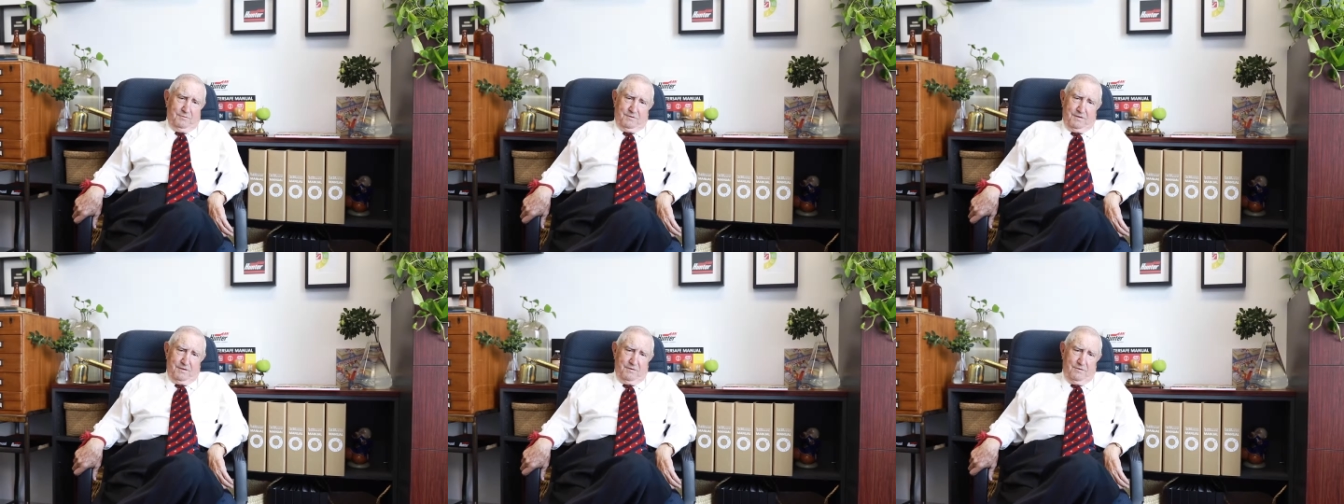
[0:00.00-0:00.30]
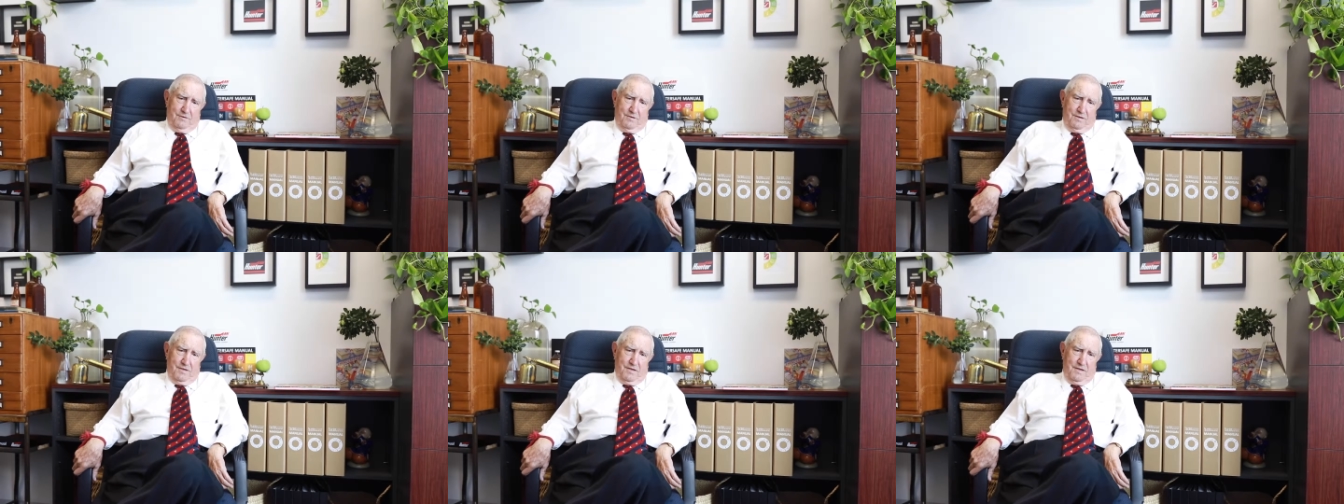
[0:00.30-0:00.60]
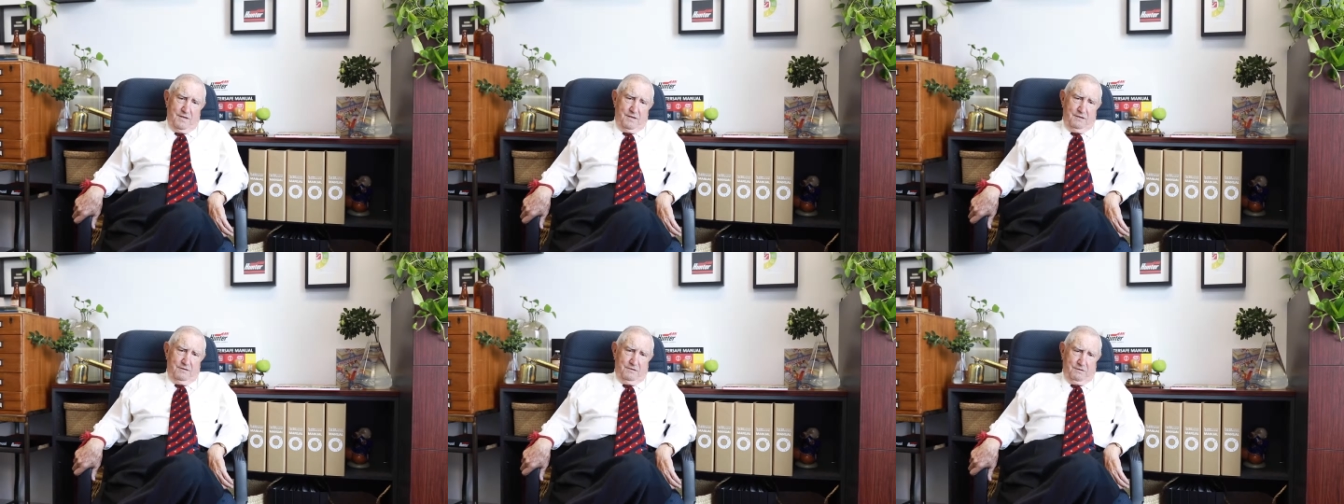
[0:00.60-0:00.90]
So
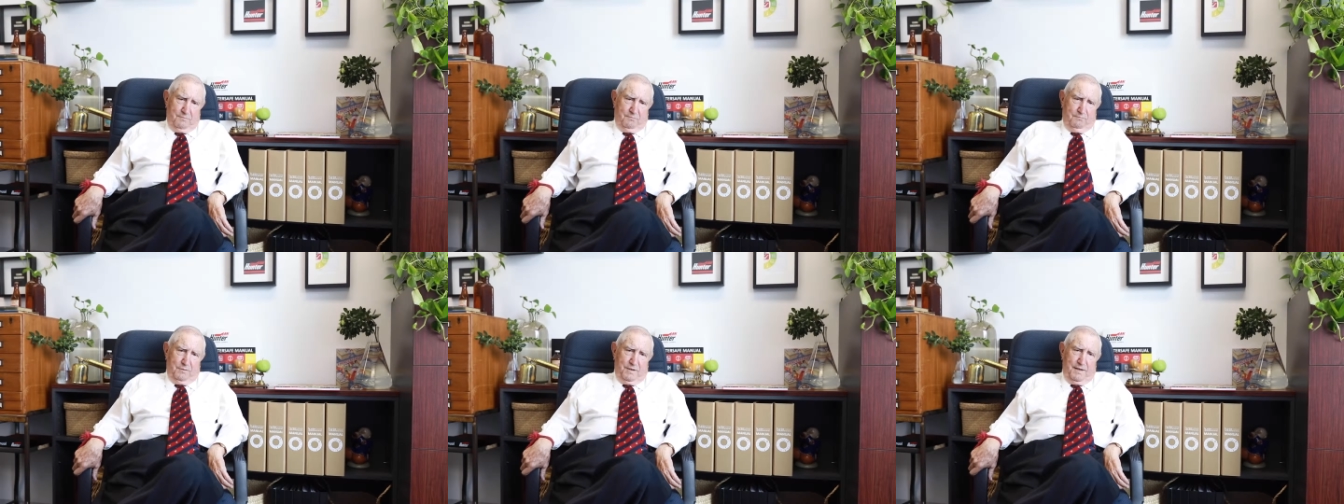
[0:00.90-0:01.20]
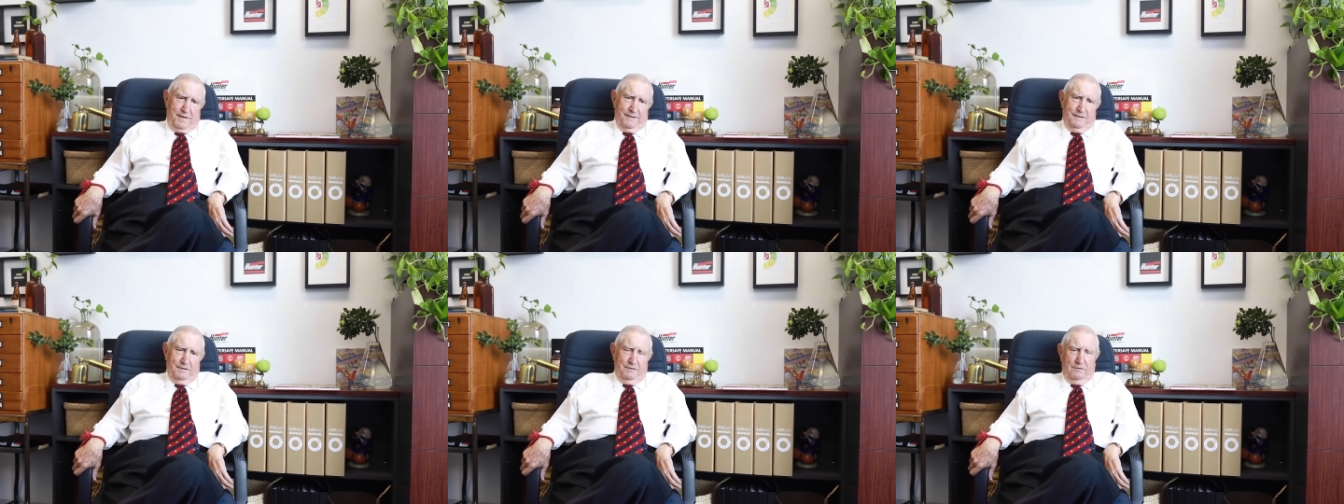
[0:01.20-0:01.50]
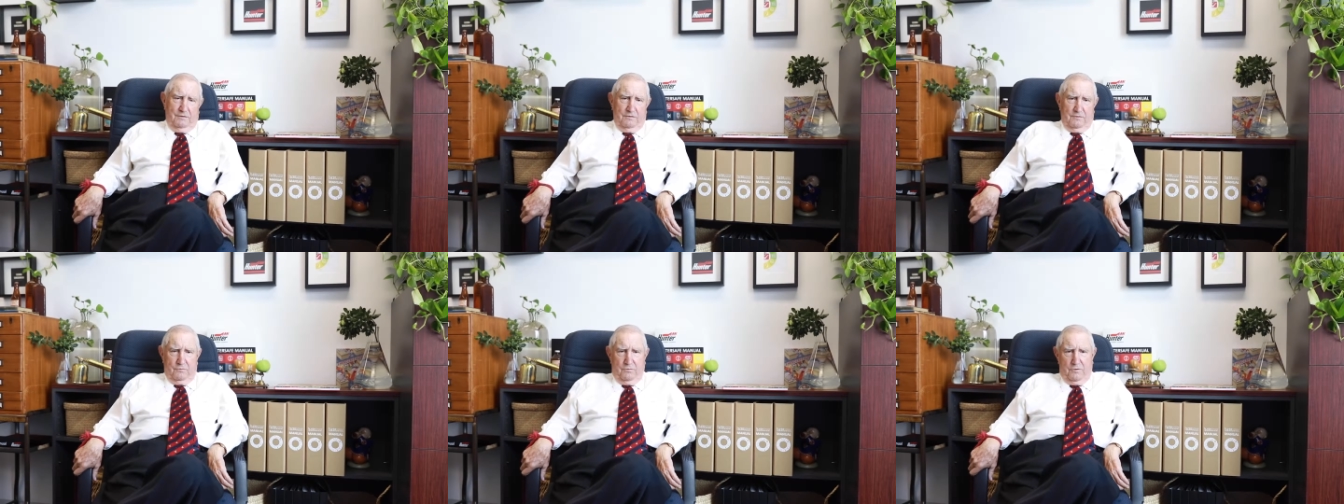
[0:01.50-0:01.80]
I just played
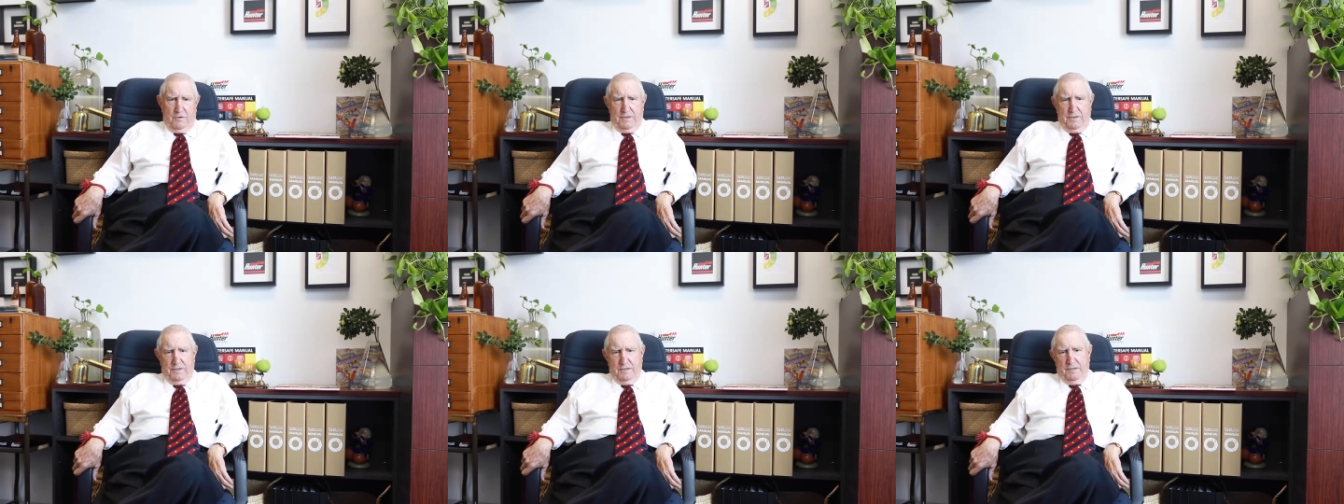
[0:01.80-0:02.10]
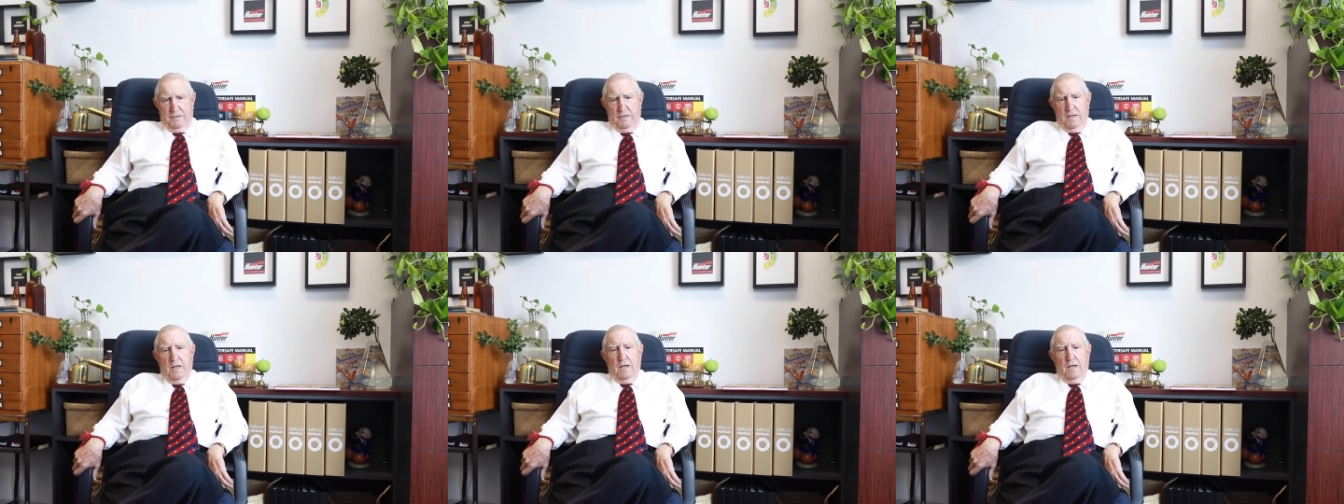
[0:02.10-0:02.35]
along quietly.